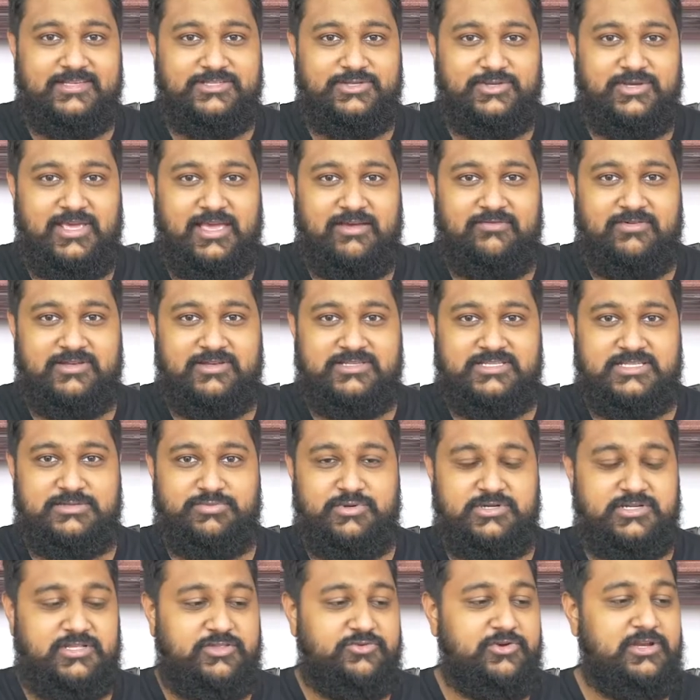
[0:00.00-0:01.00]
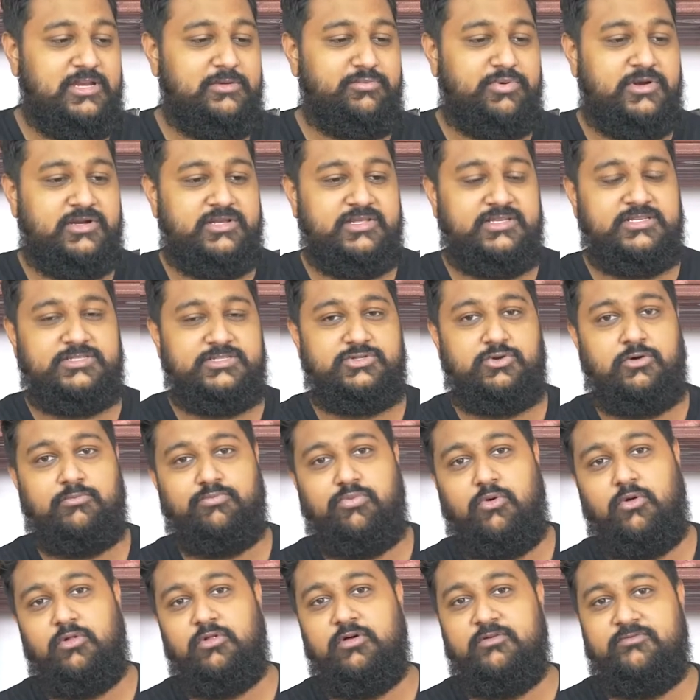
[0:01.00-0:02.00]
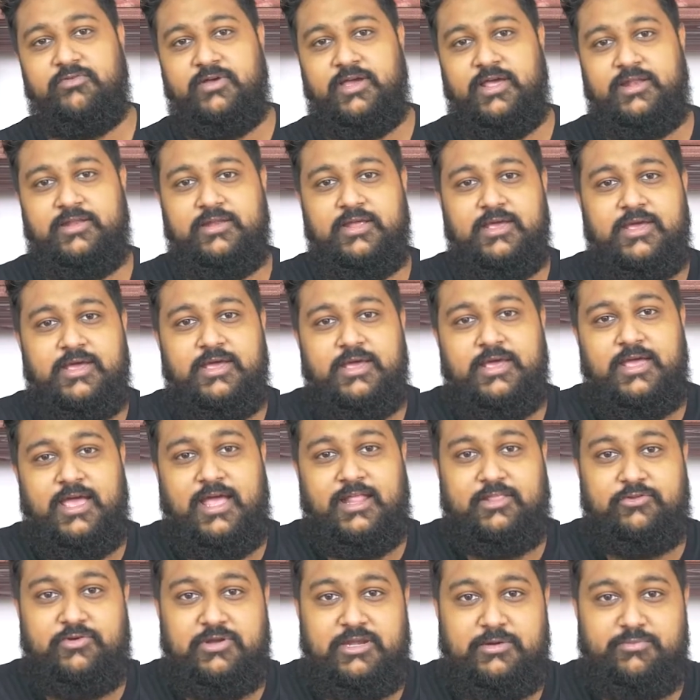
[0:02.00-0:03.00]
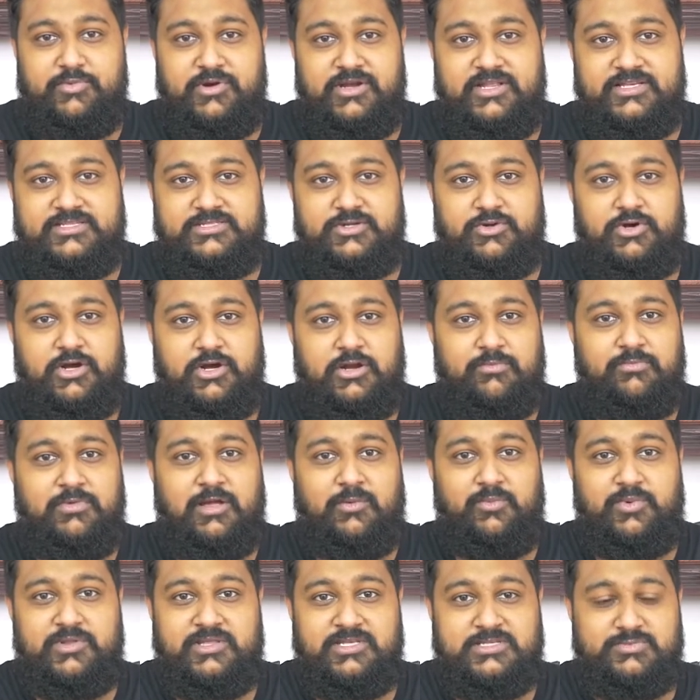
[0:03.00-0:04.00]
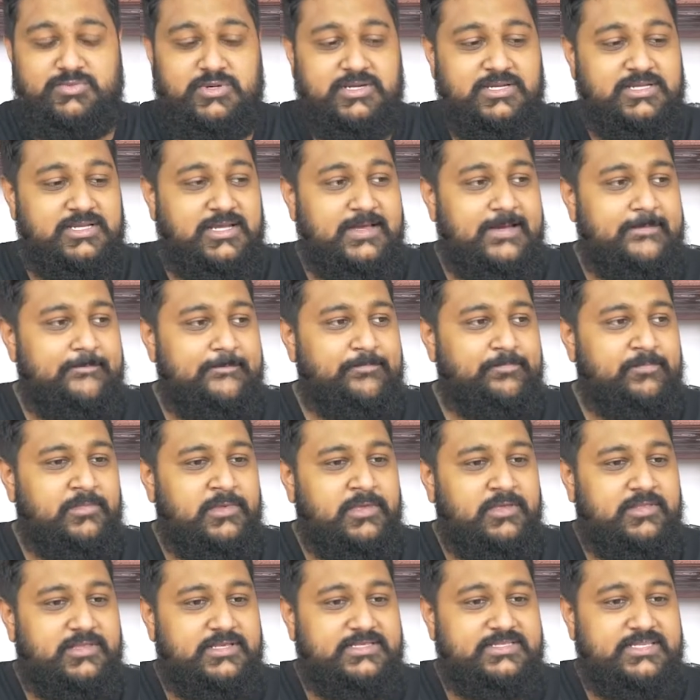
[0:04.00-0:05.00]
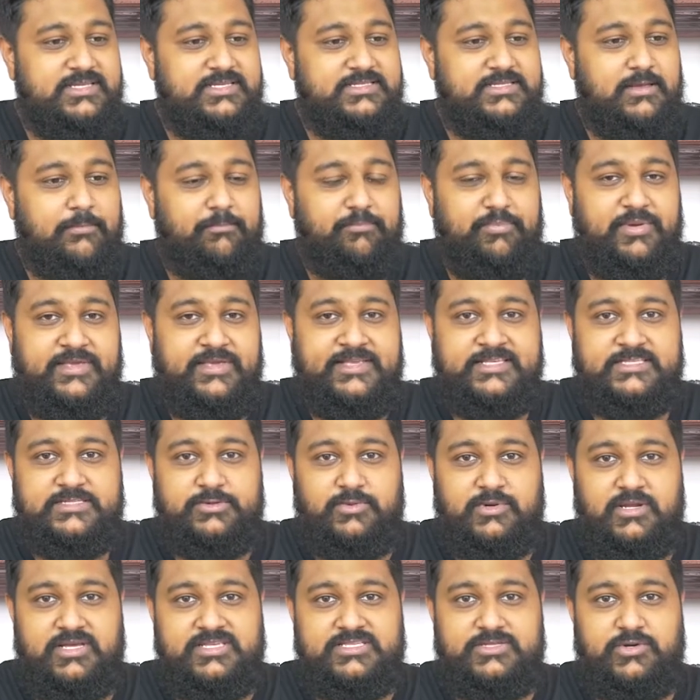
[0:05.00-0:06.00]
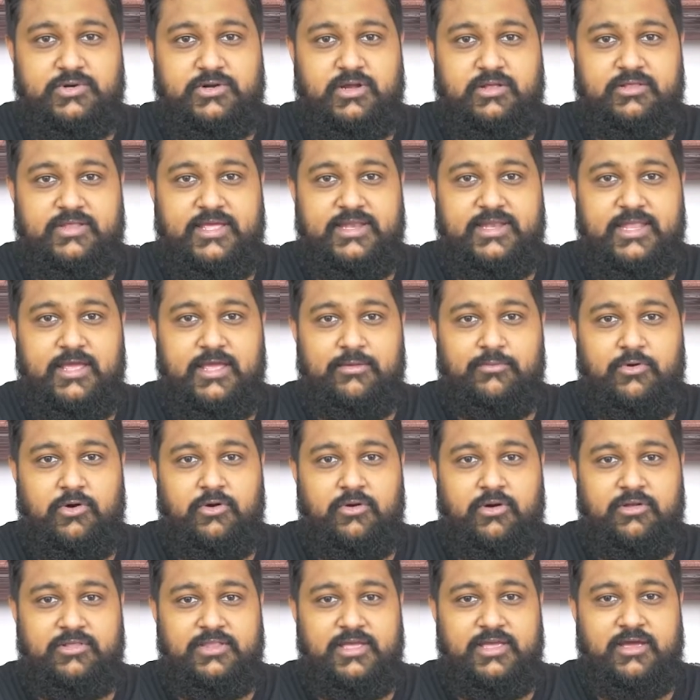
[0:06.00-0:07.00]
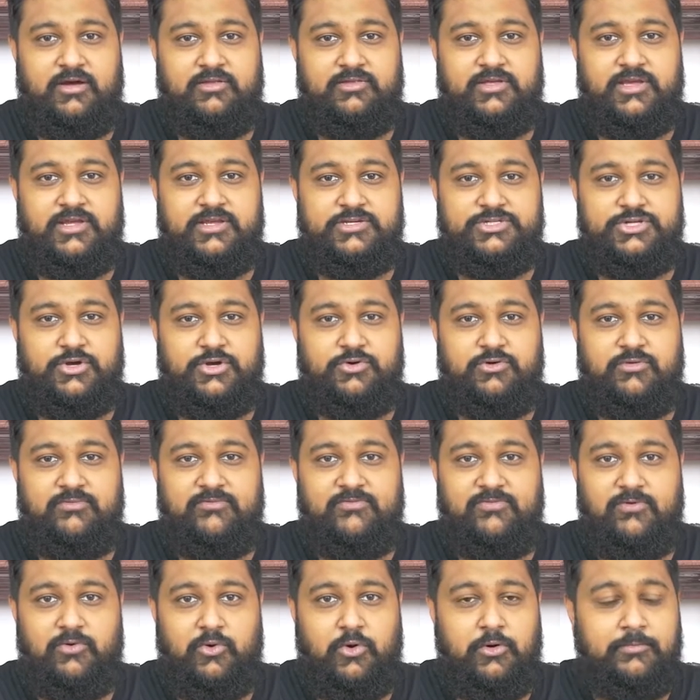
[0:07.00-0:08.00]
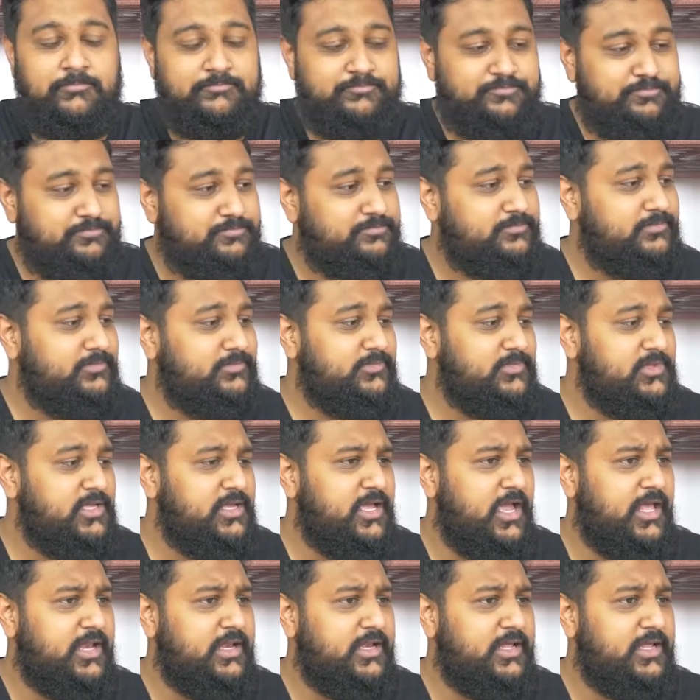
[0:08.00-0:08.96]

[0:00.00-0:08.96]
who gave us this printer? 3D printing store. Paul over at 3D printing store hooked me up with this printer. This thing's a beast when I saw it on their demo on their showroom floor. And